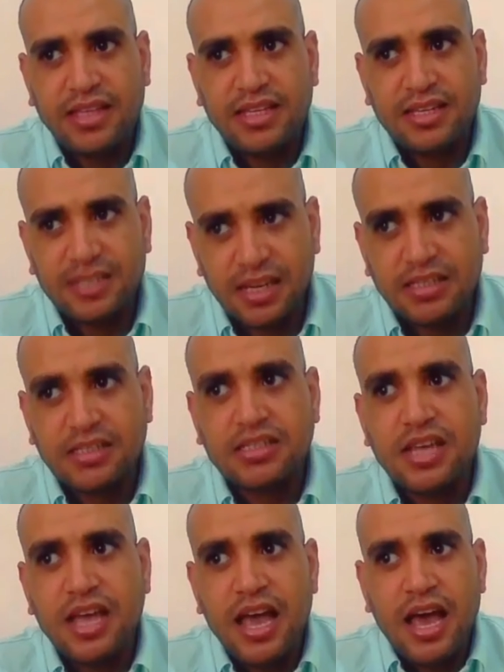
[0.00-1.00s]
that
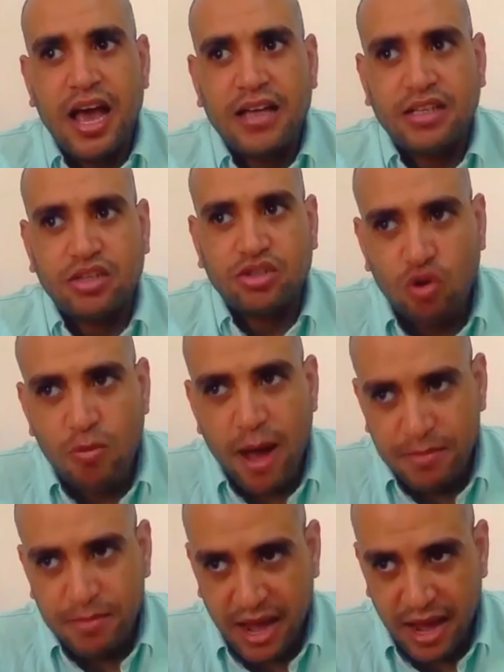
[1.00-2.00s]
exists has a
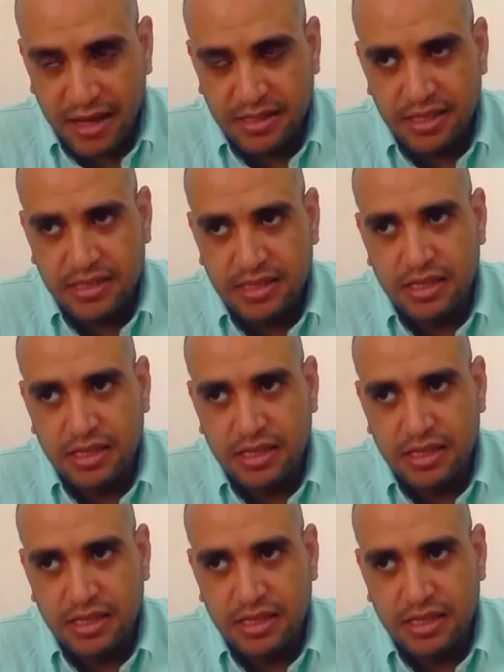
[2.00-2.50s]
trauma behind it.